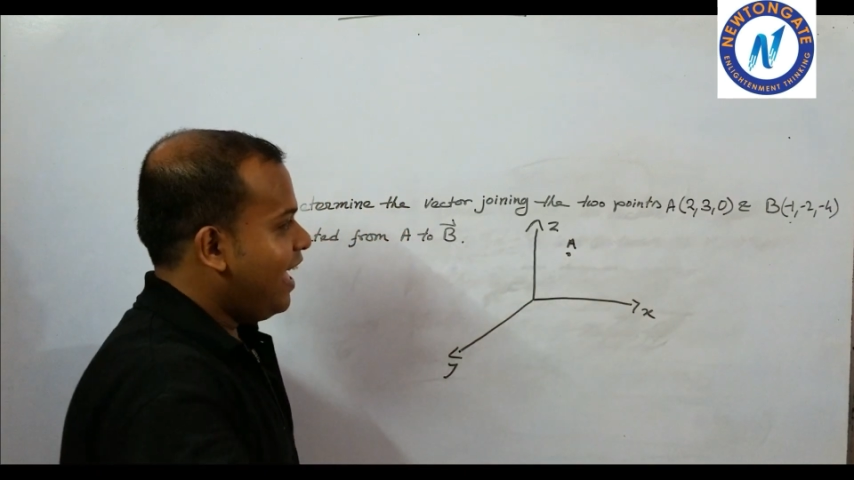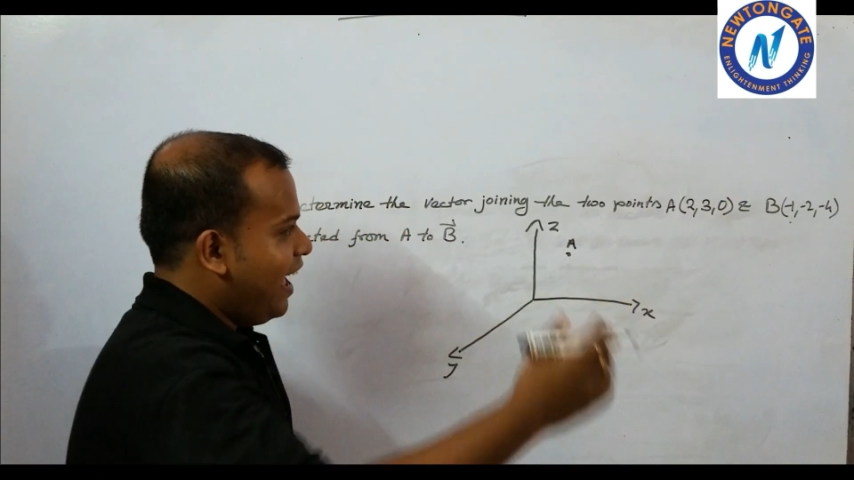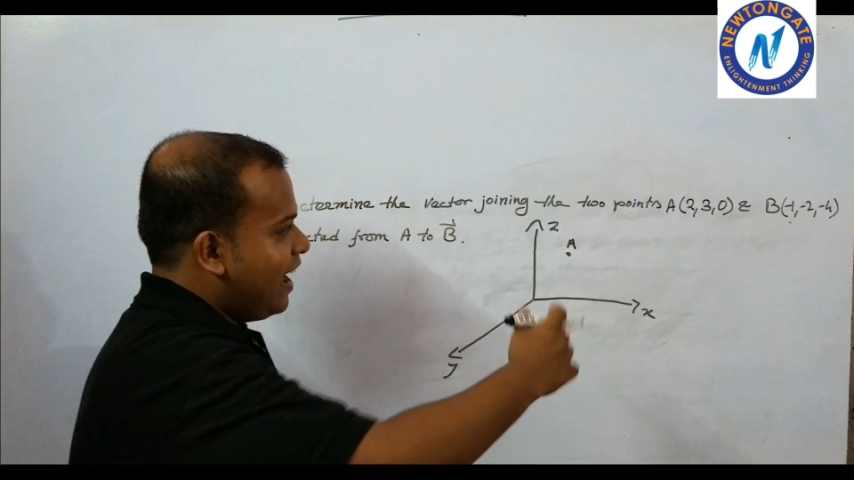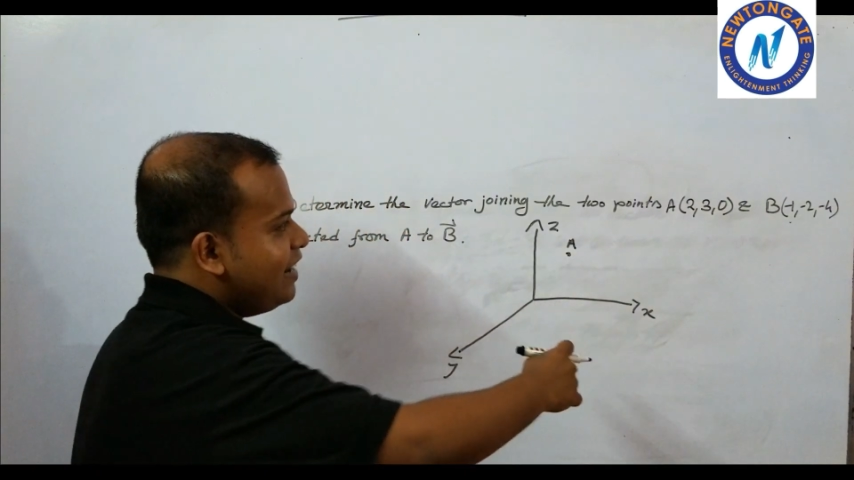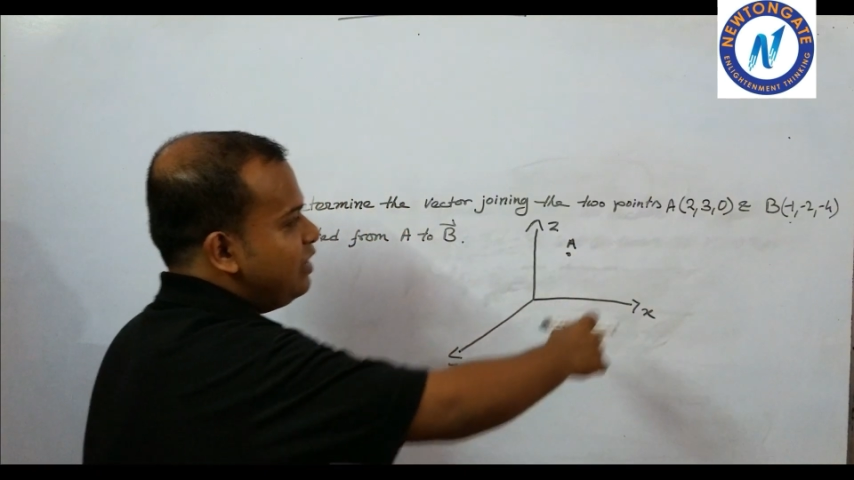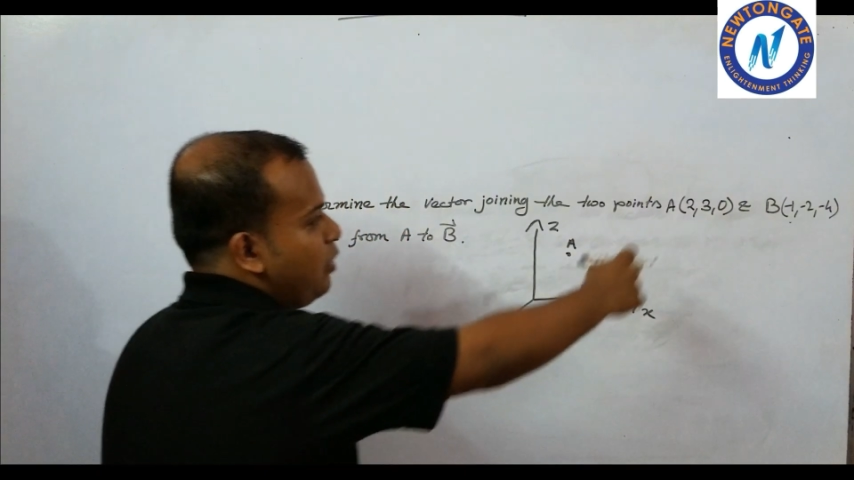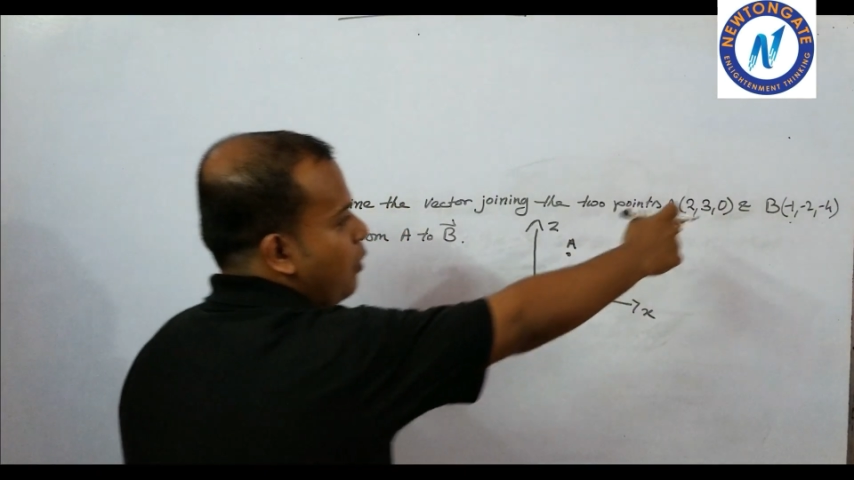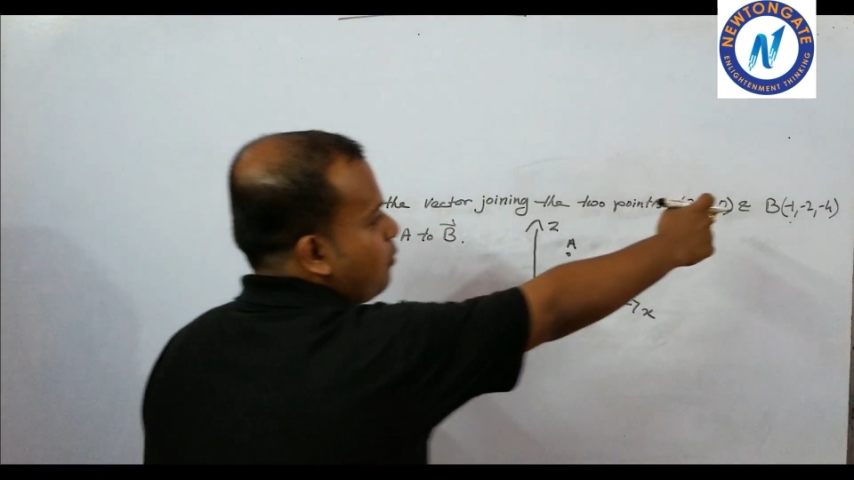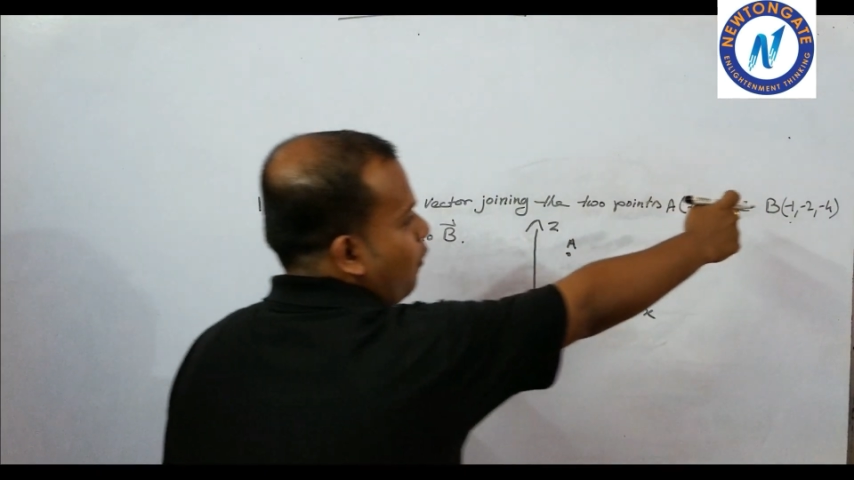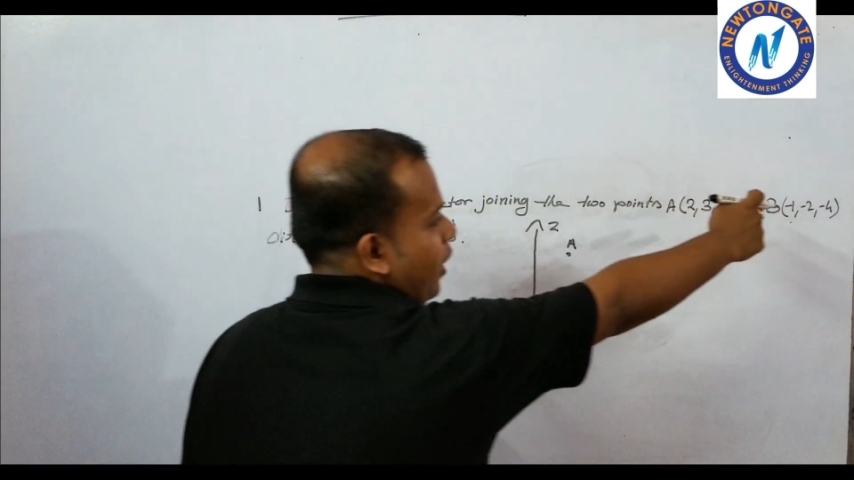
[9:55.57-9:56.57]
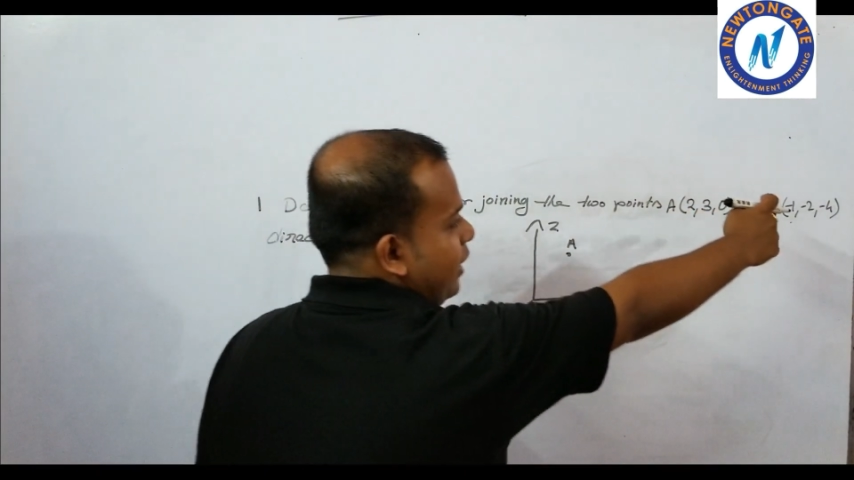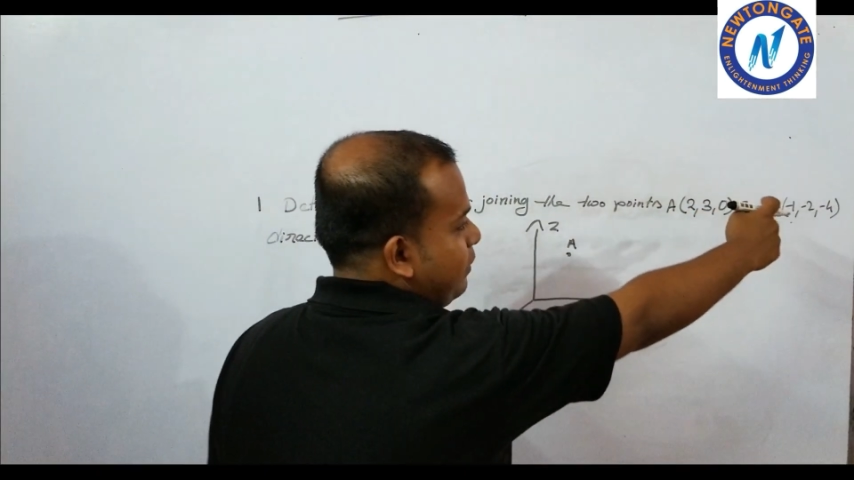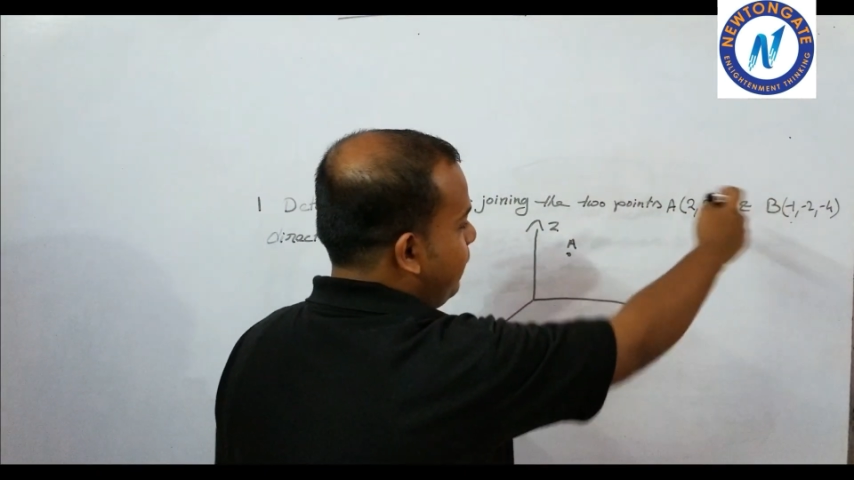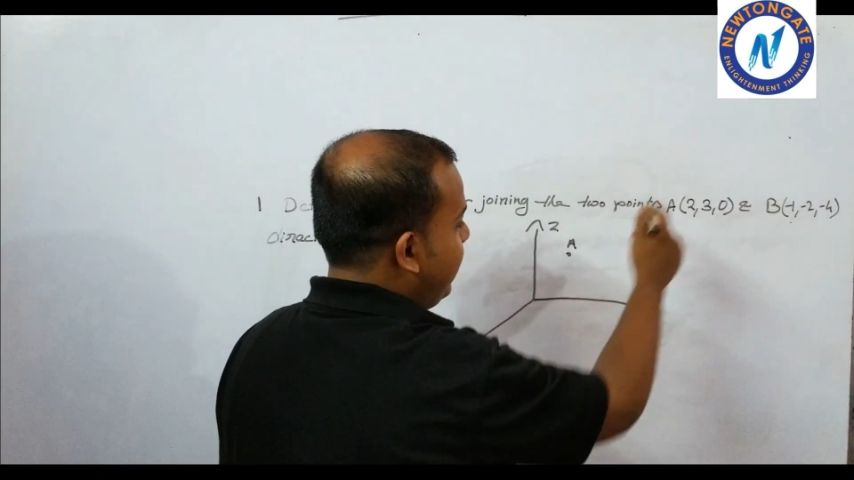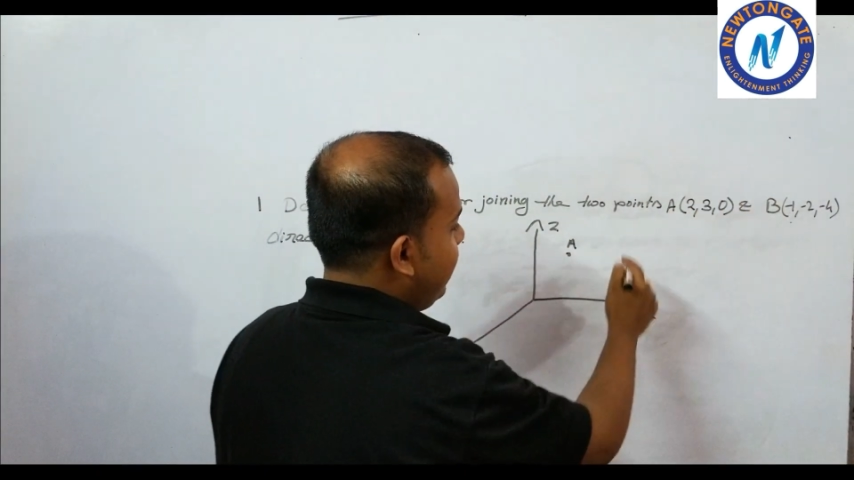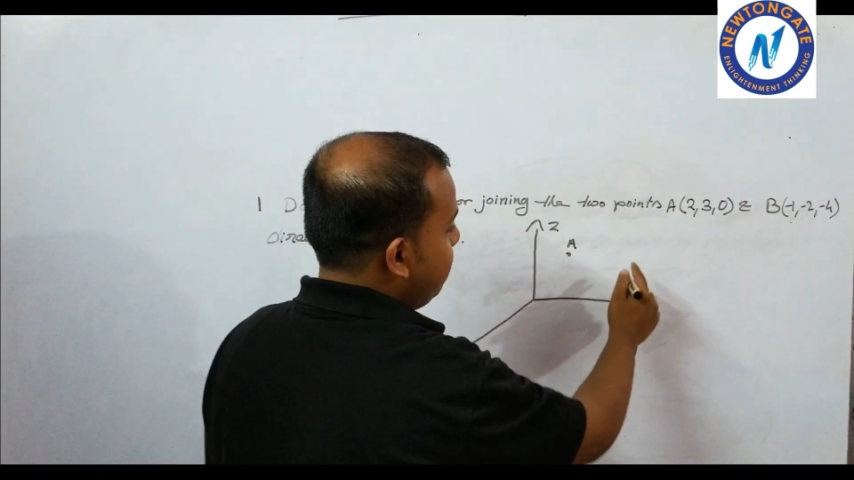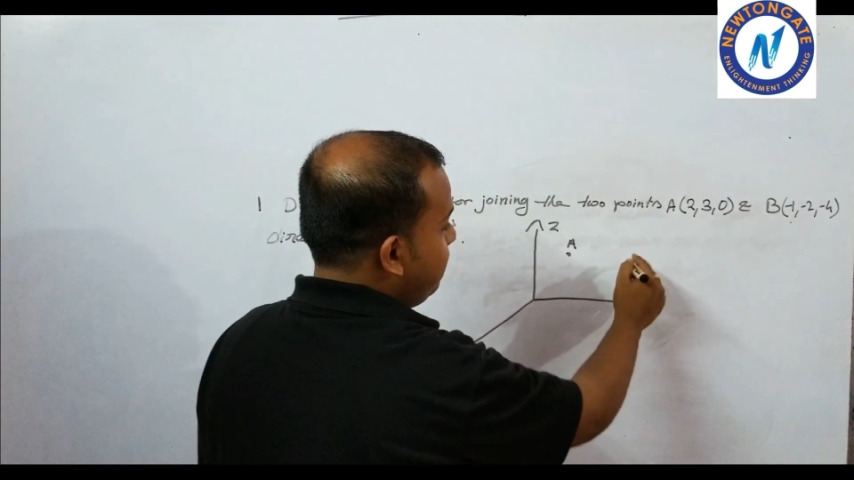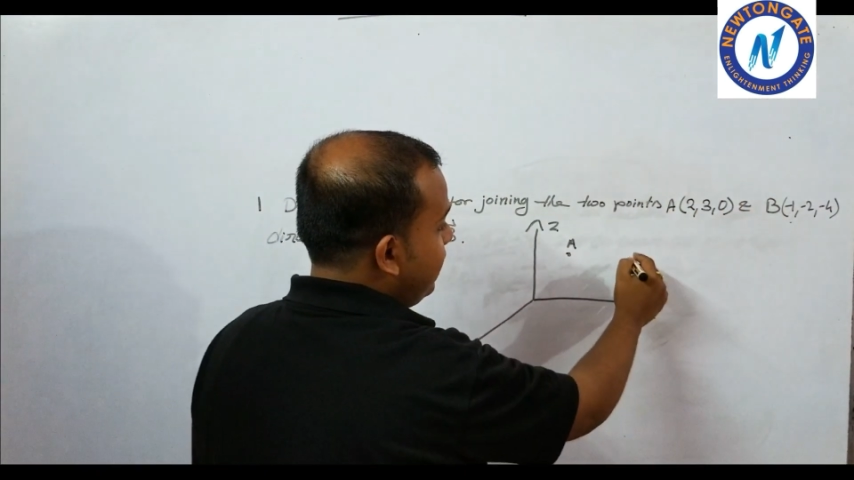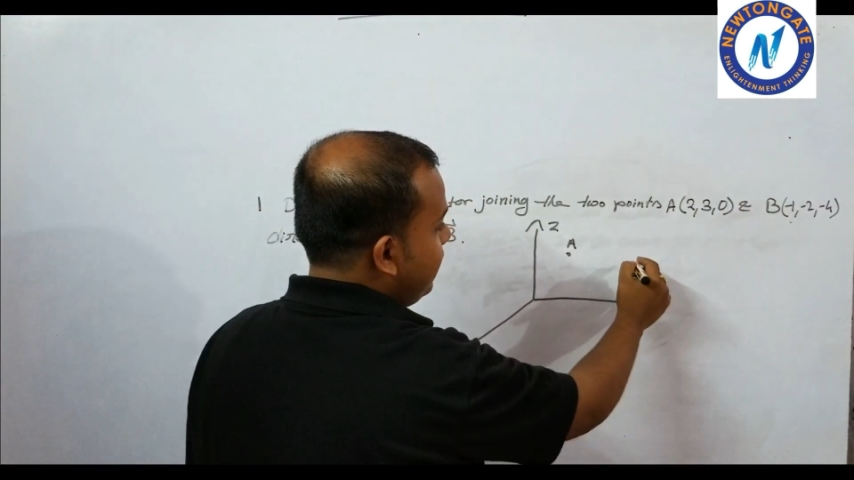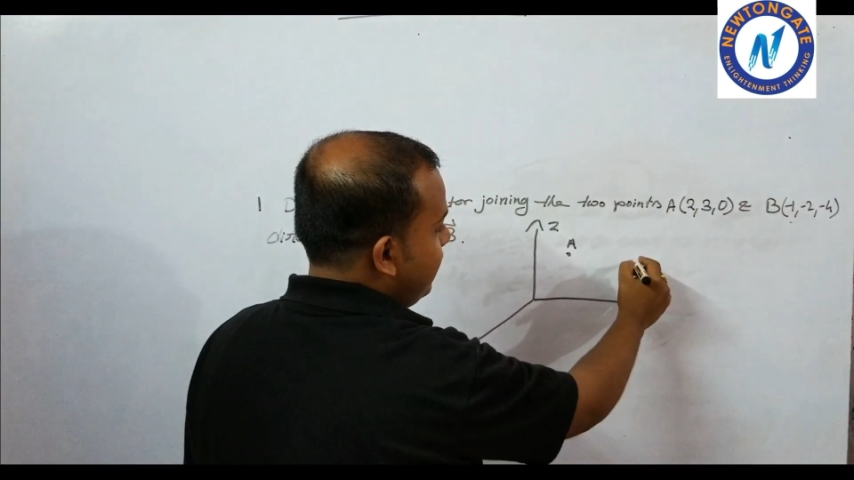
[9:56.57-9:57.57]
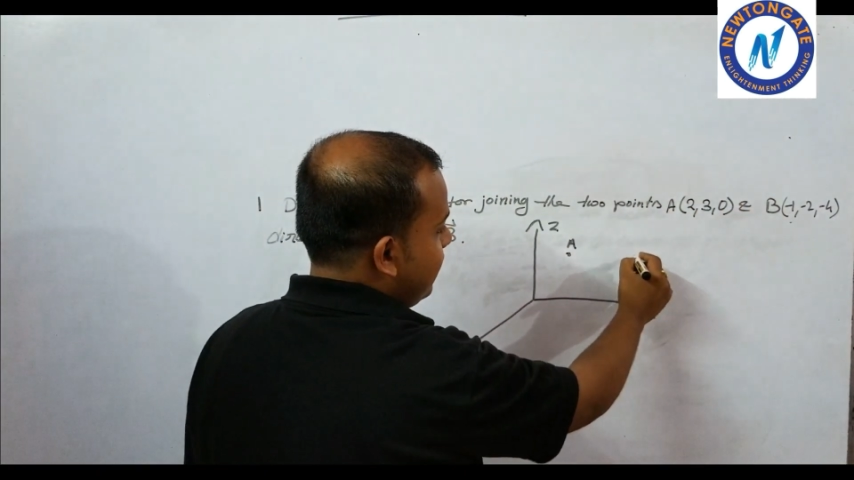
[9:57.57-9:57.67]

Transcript: and point B